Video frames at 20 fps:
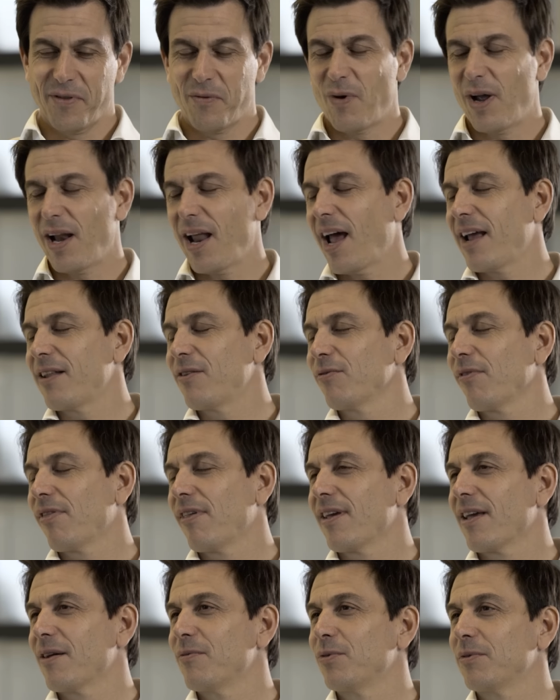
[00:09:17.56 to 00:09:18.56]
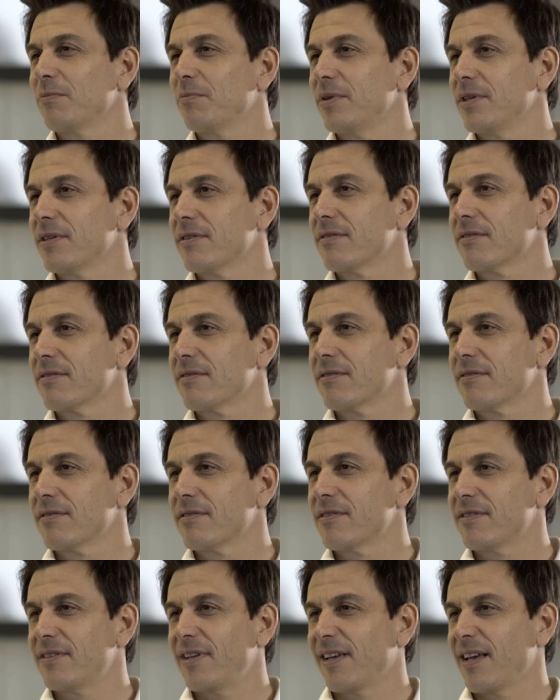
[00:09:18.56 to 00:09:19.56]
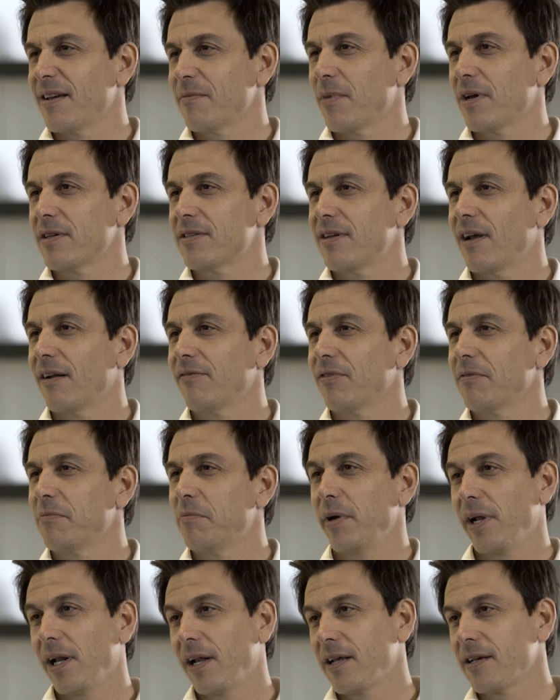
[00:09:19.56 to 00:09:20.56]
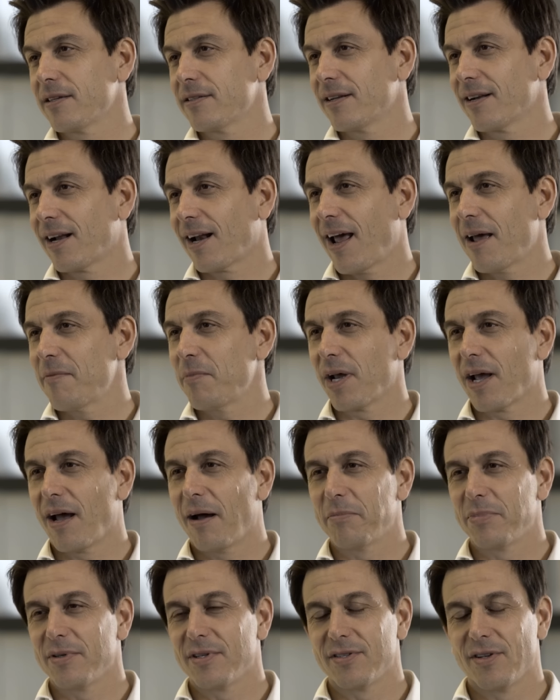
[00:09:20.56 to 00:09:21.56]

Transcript: Well, I don't think I would be sticking myself on buildings and climbing up.